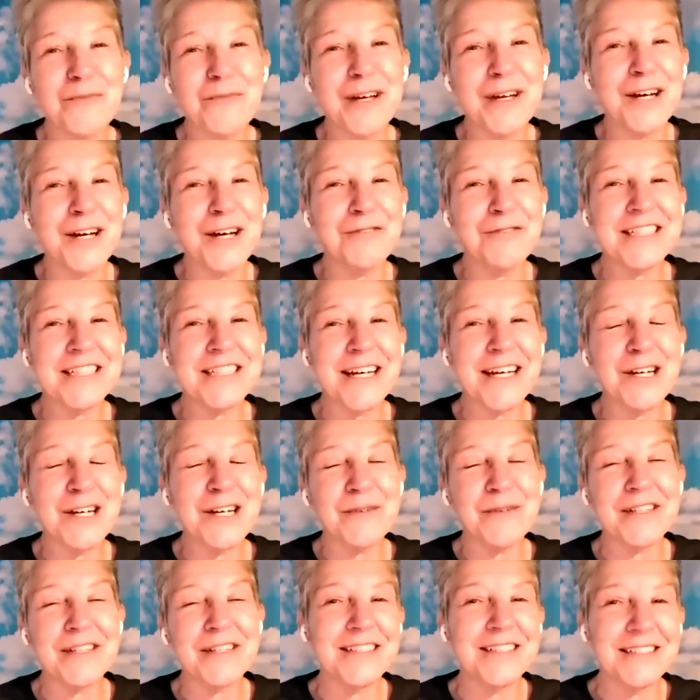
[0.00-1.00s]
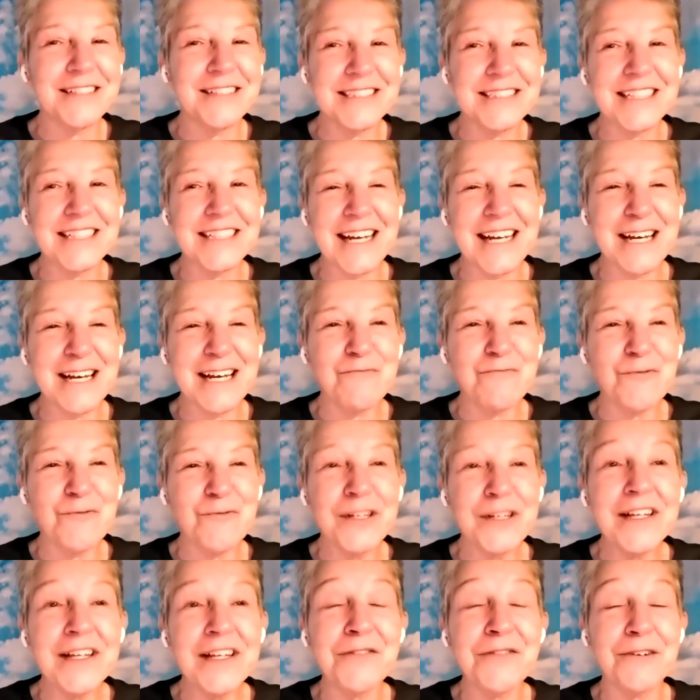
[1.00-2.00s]
of Beyond Retirement. Today, I'm
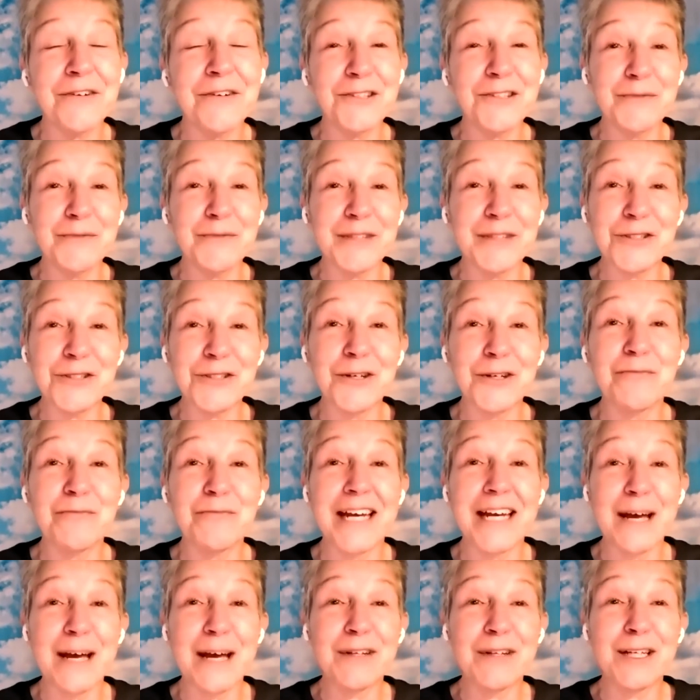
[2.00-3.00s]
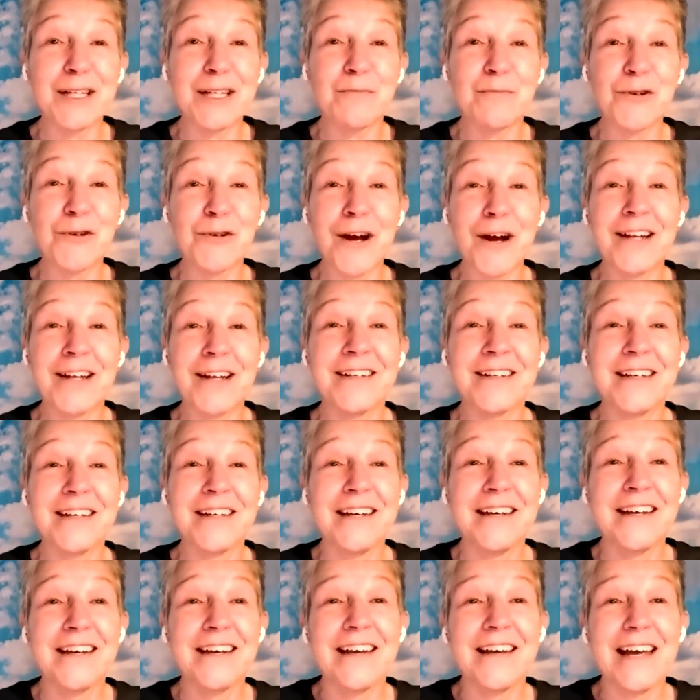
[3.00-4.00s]
really thrilled to be joined by Emily Braun.
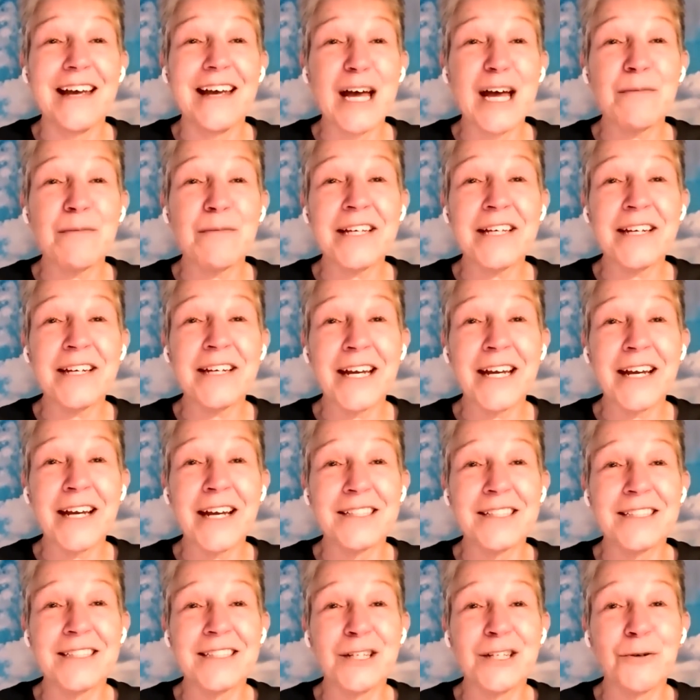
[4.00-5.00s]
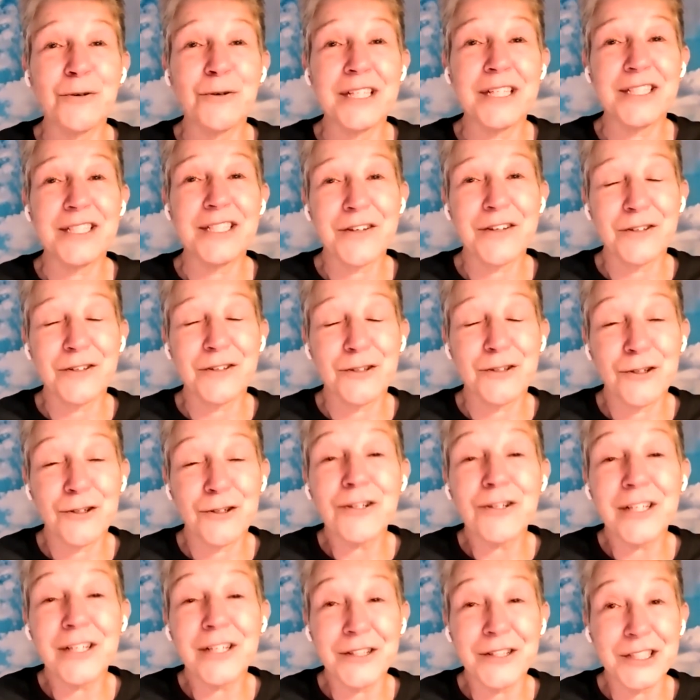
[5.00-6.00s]
Emily and I got to know each other
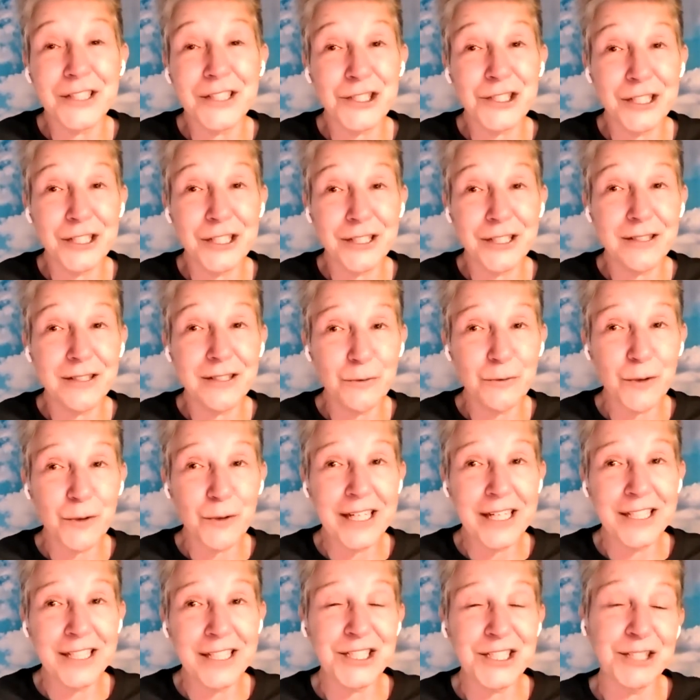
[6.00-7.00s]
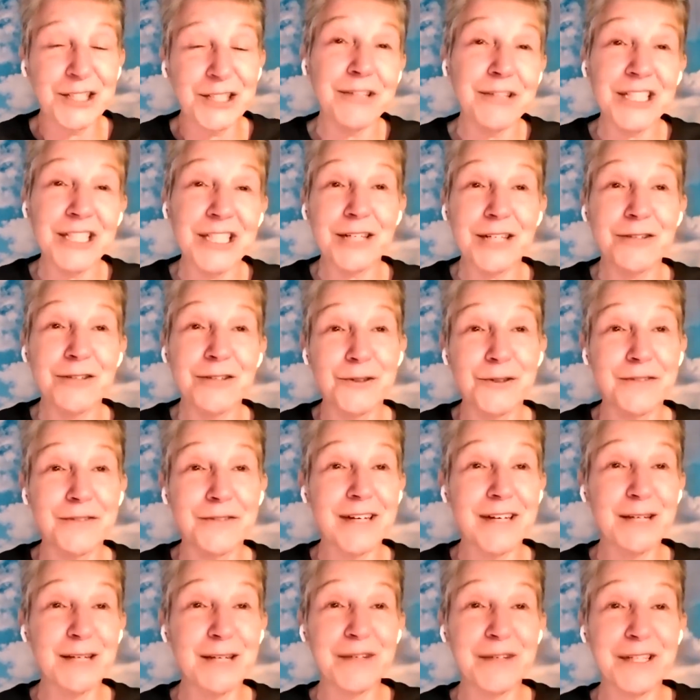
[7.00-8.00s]
earlier this year when she reached out to
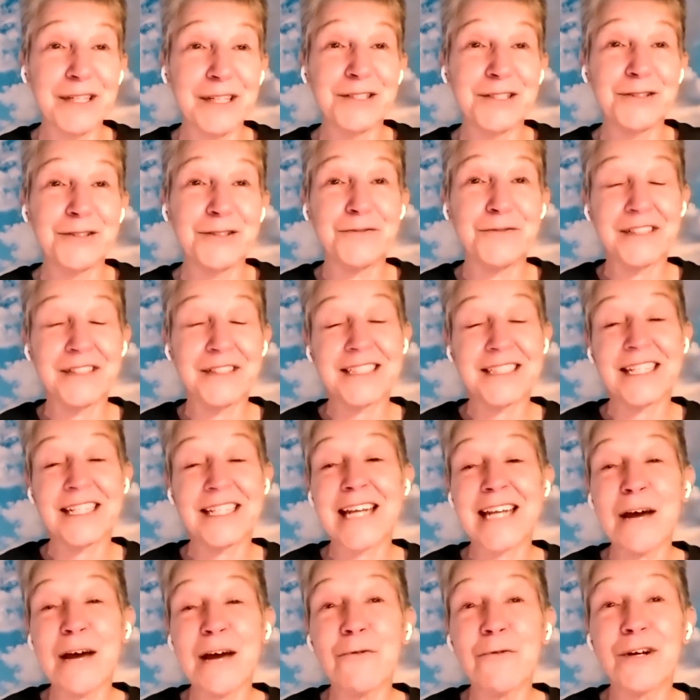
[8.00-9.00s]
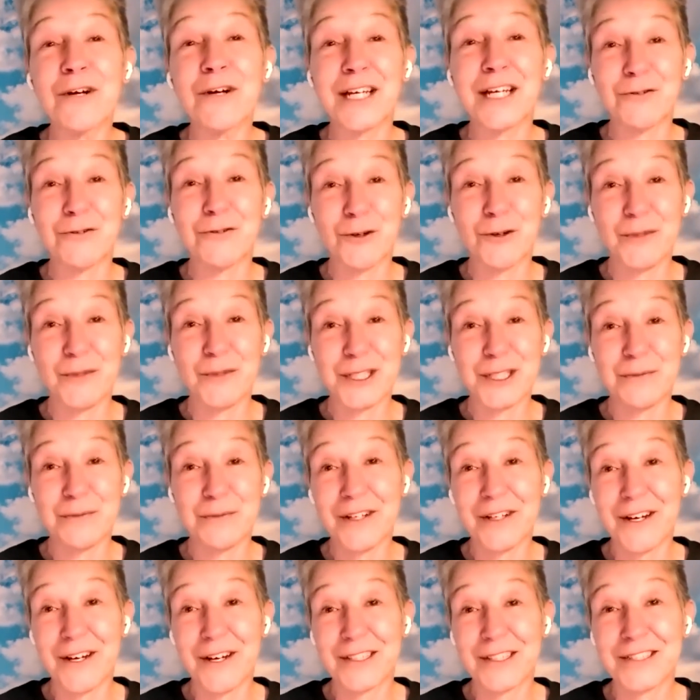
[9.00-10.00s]
invite me to visit a networking group that she
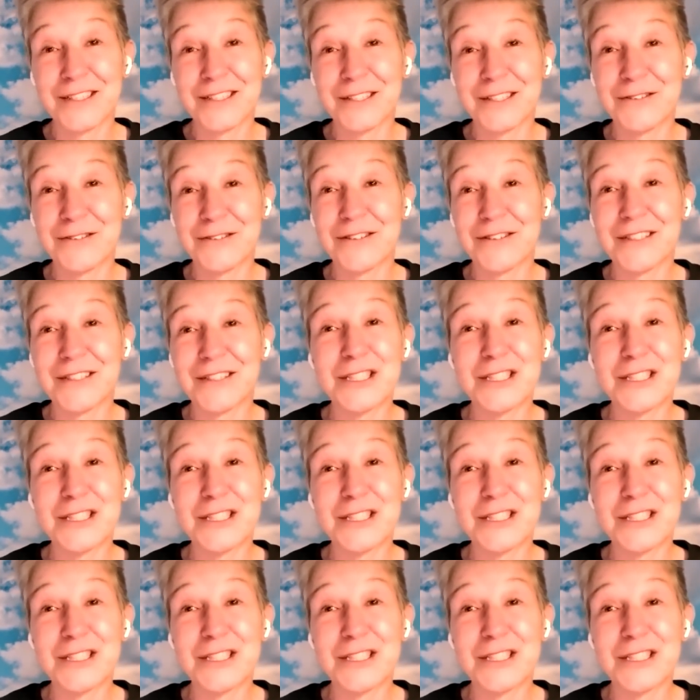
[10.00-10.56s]
belongs to.